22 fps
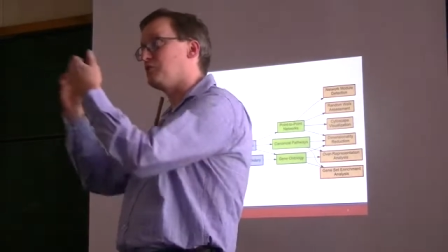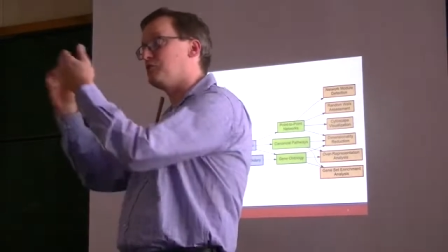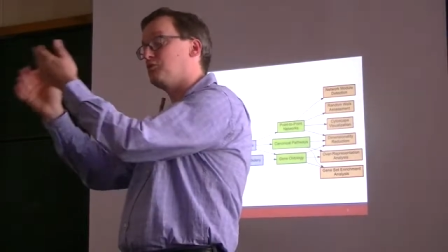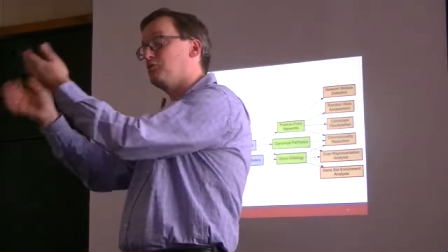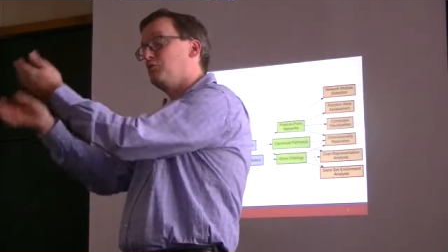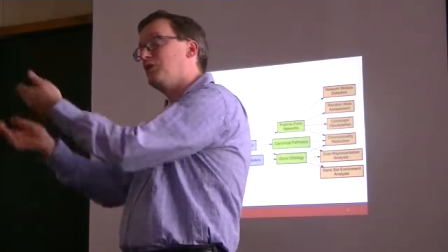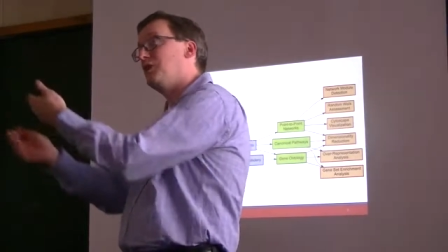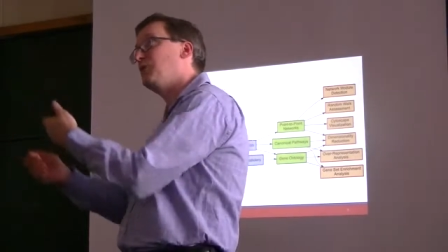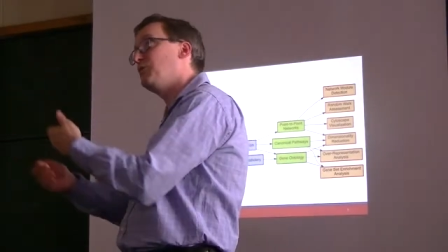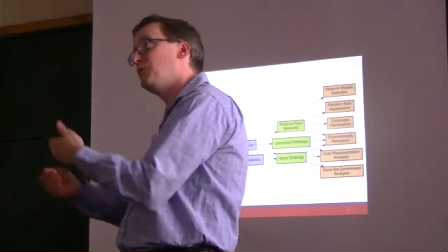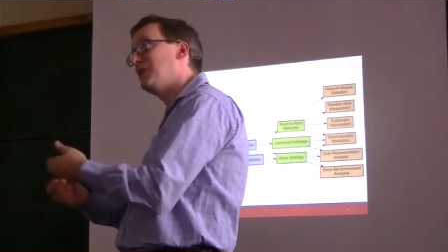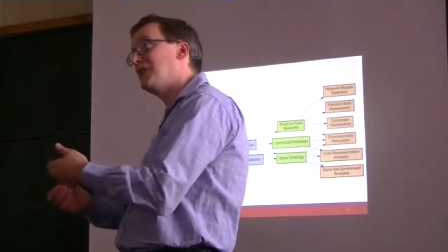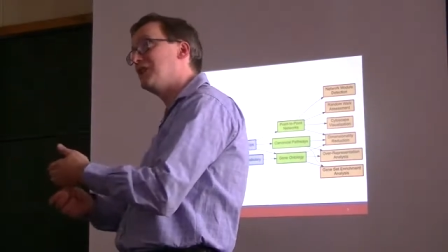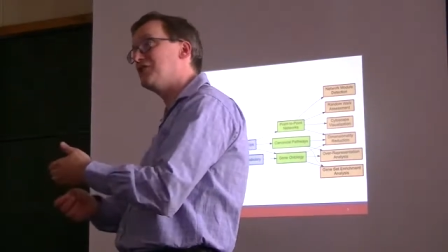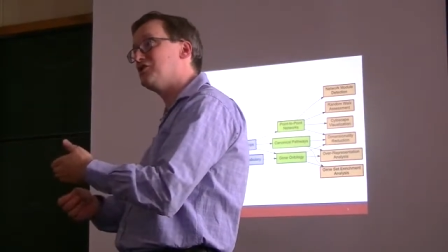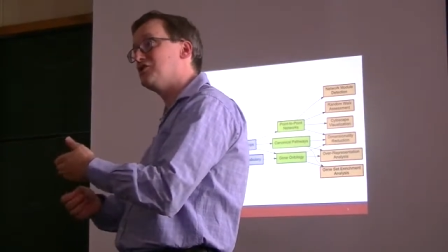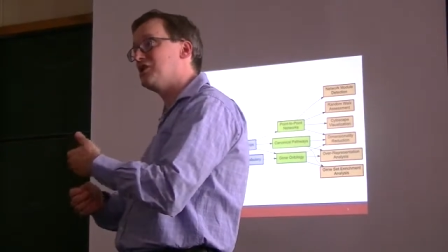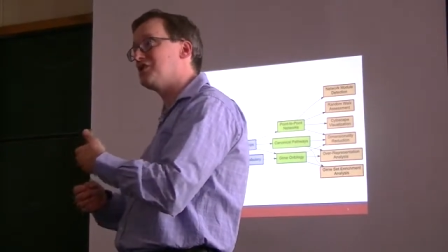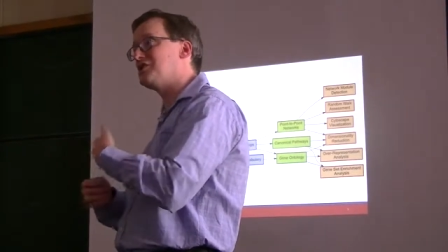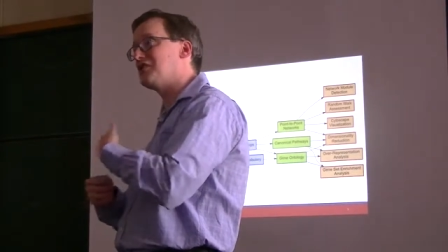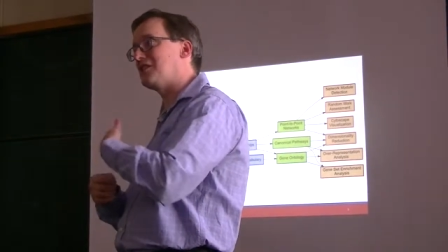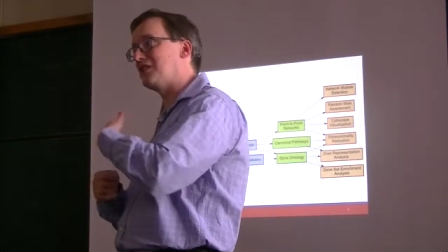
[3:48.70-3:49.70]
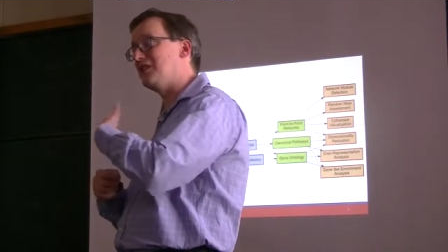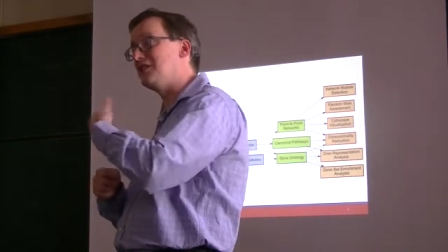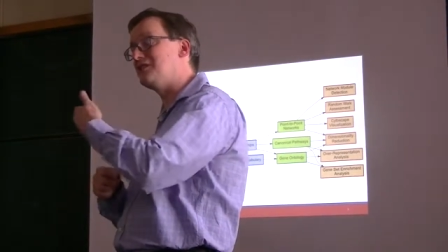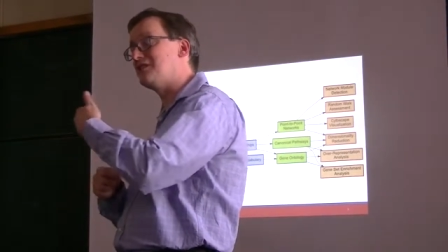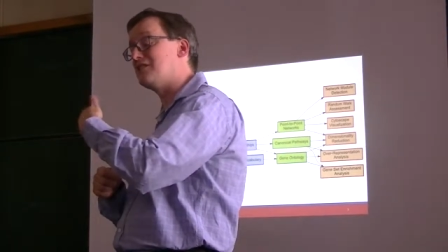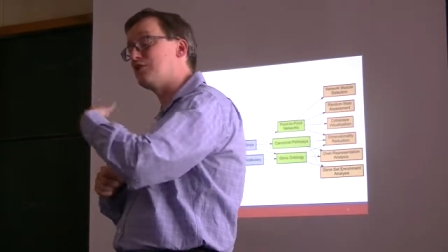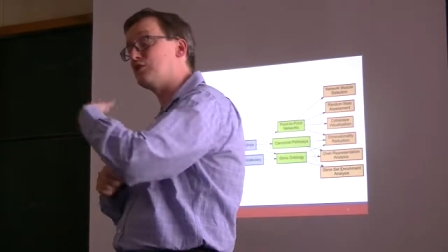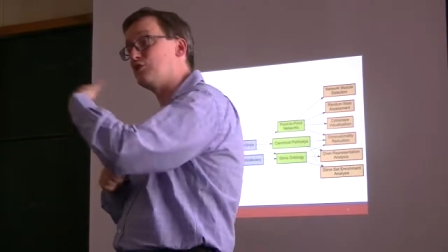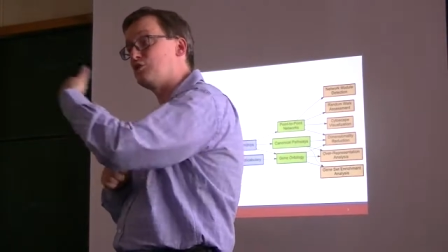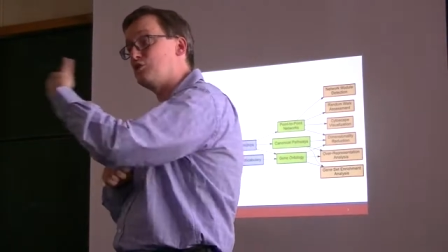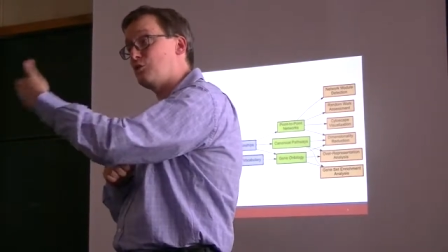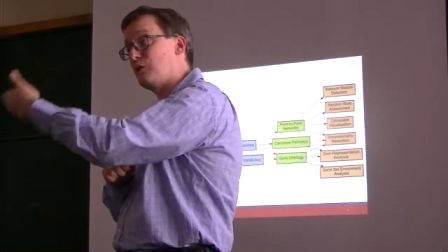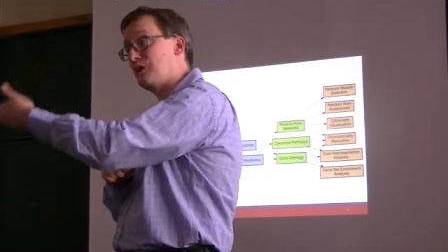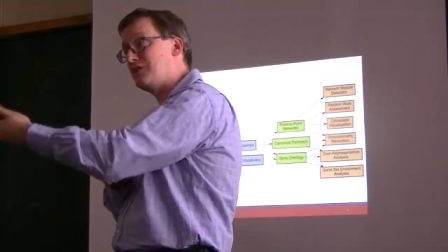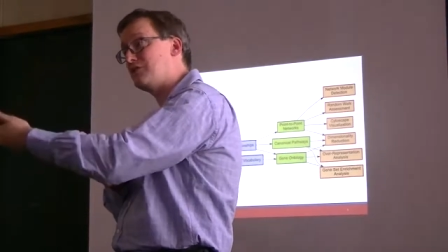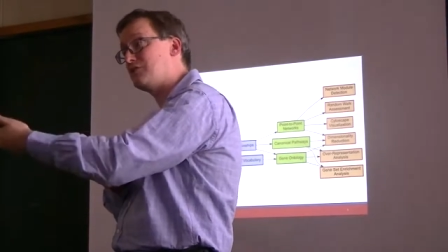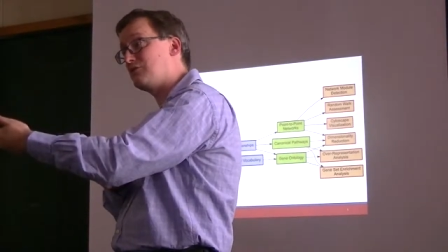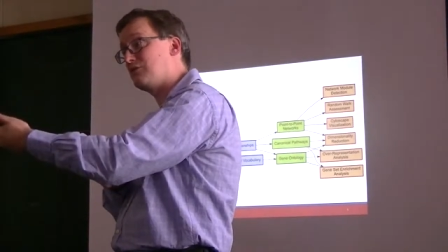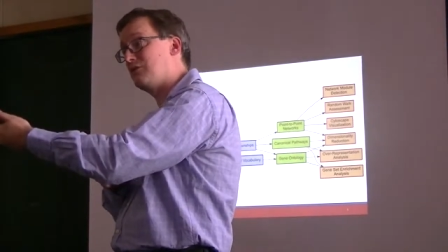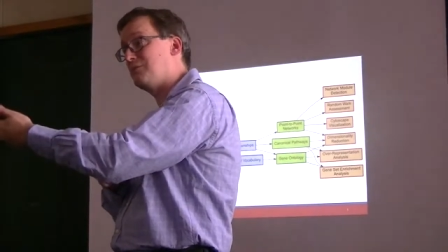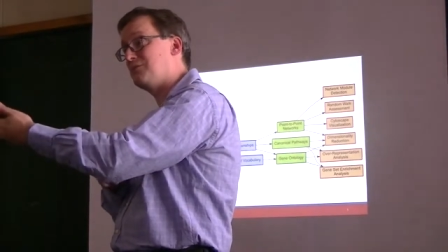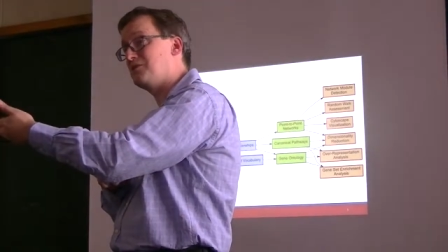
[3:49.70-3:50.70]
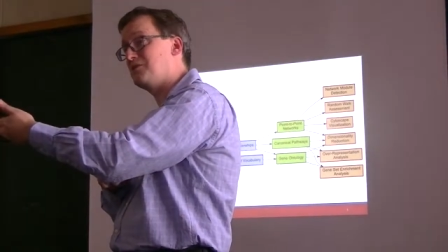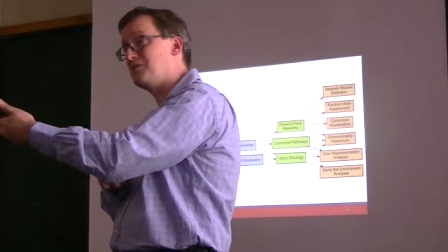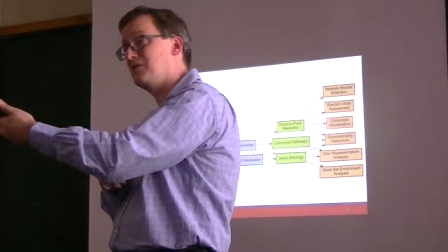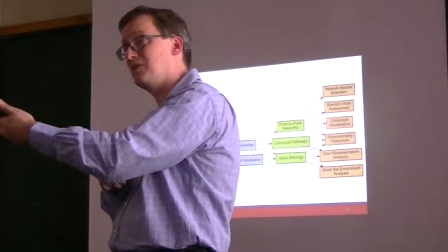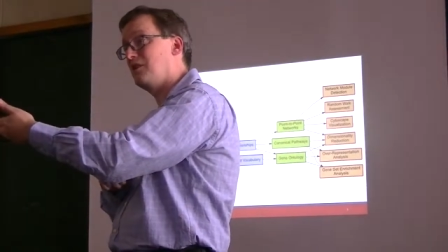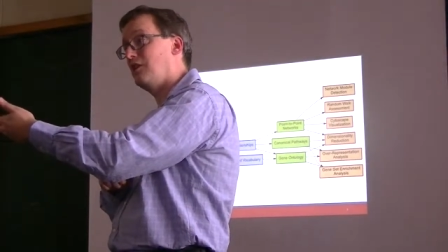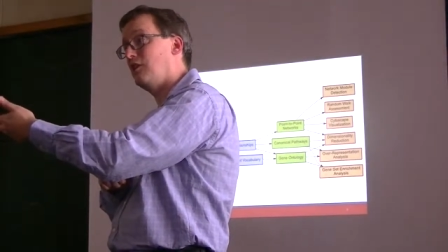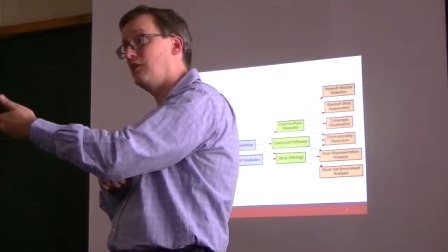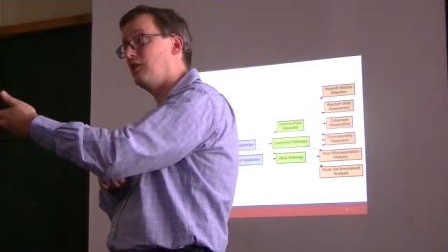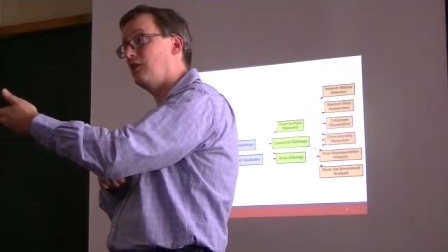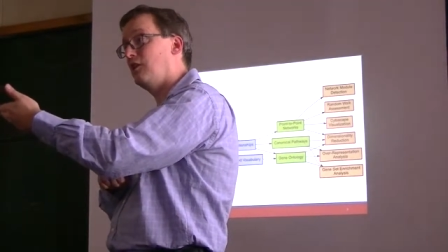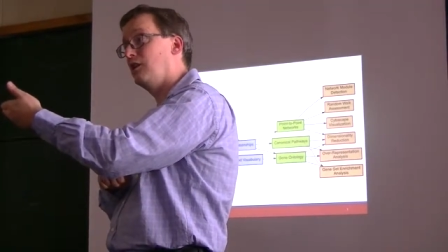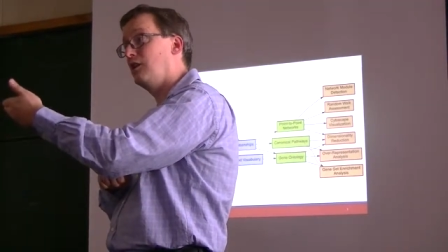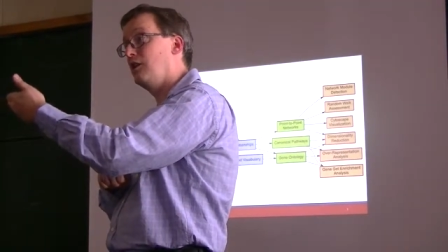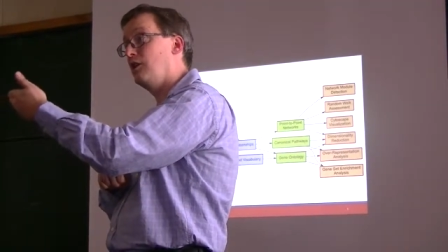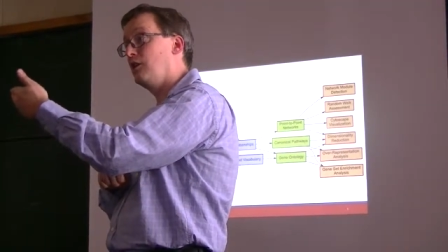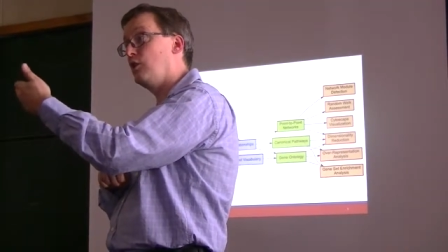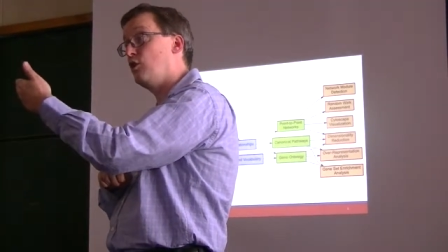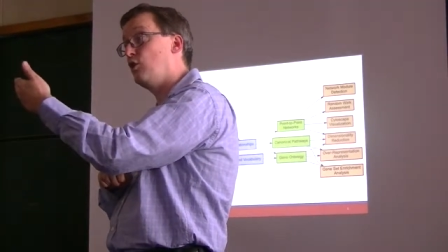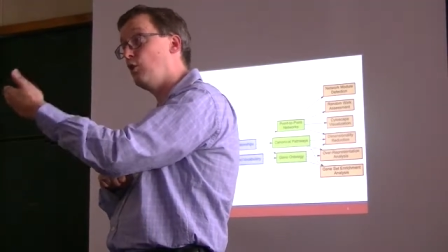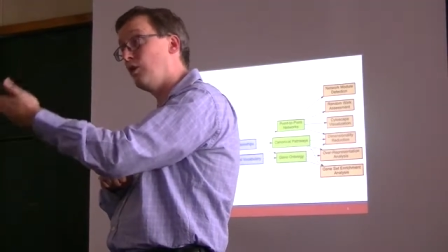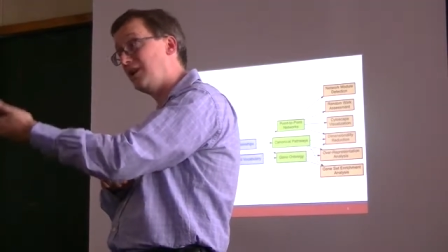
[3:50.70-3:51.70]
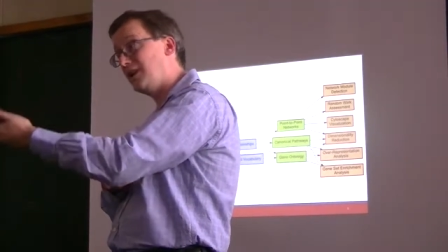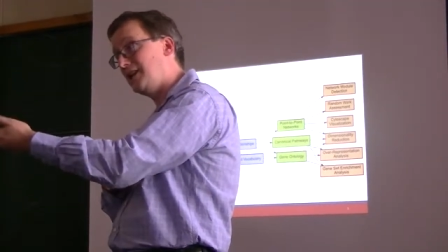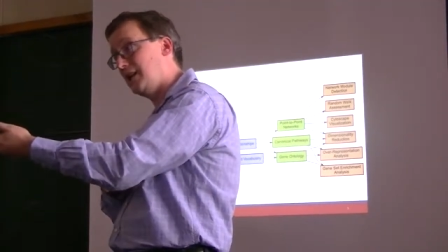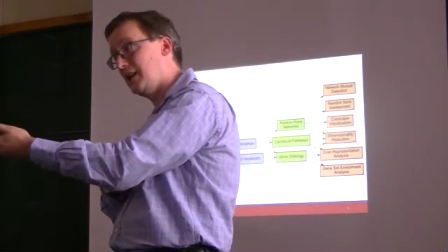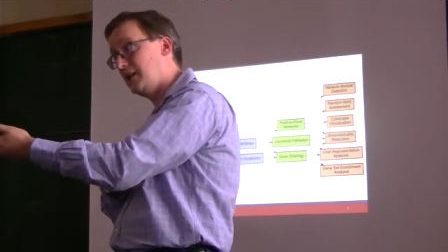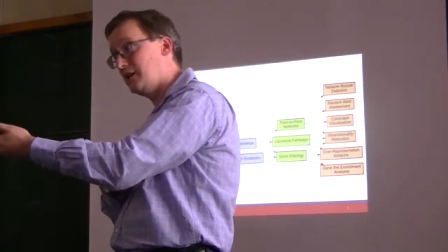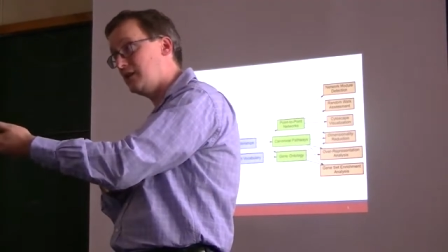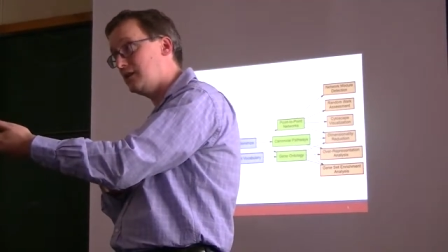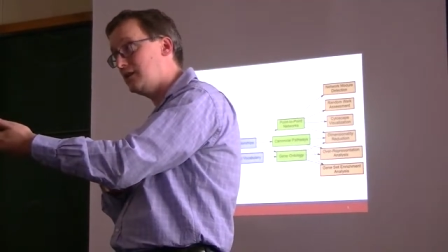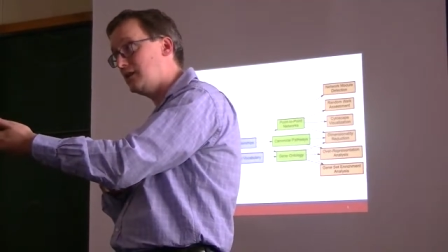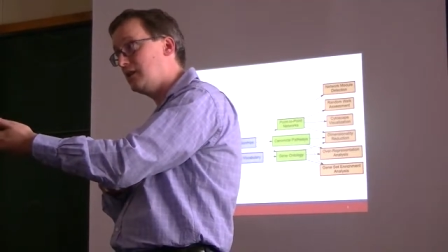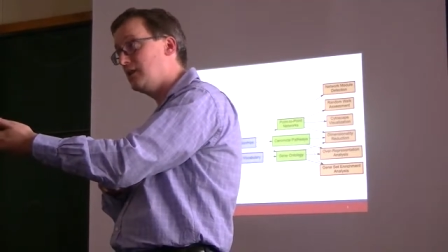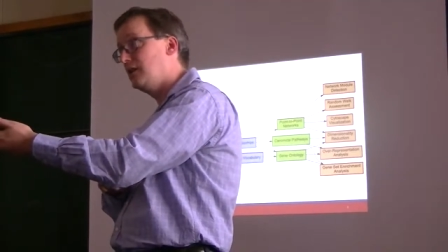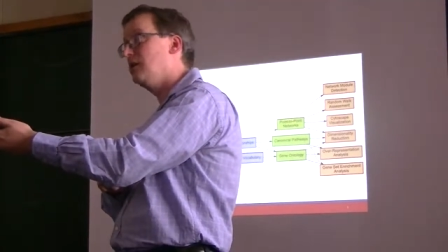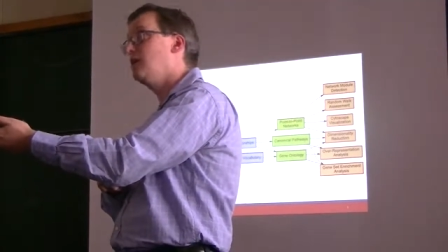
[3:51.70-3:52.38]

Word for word: we can judge at least that their transcripts are correlated,